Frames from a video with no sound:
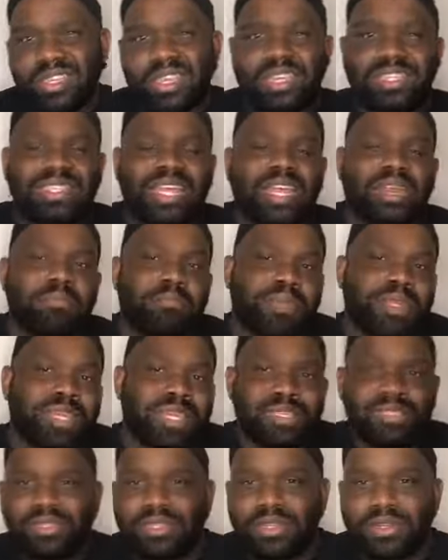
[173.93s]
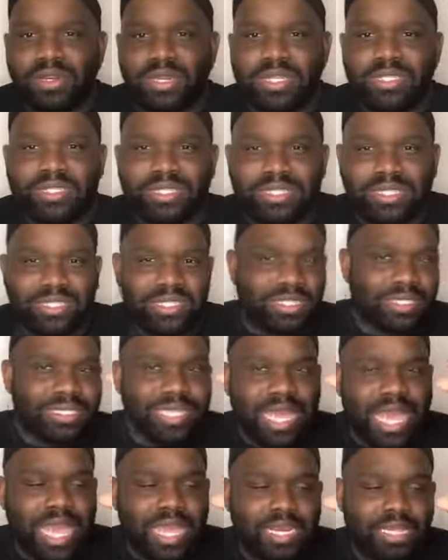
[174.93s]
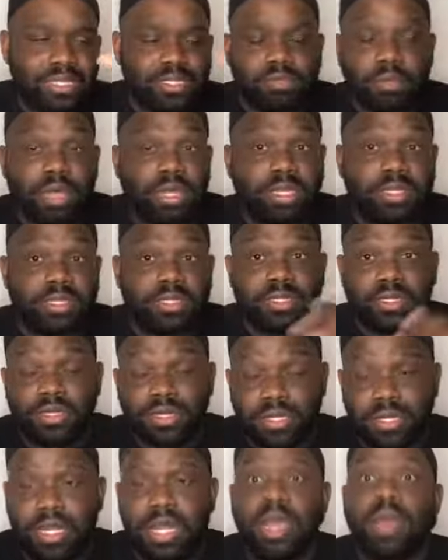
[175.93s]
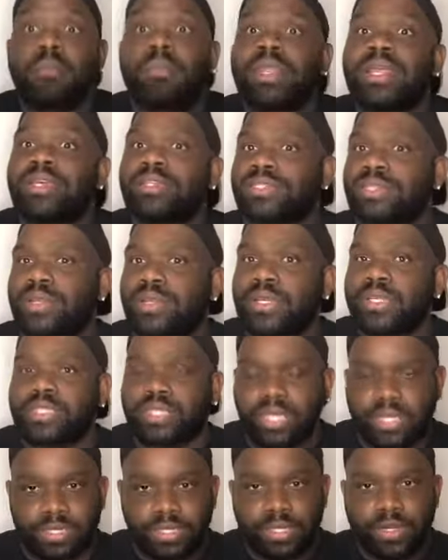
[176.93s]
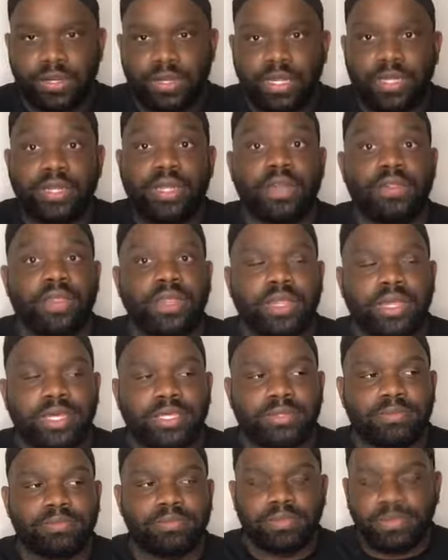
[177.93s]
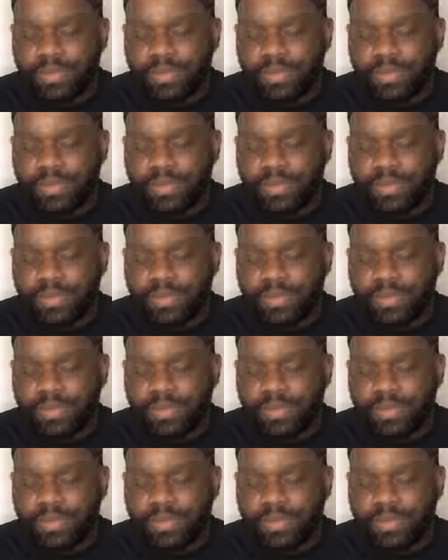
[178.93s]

it's not a big insecurity, it's just a tad a small insecurity, but an insecurity is an insecurity nonetheless.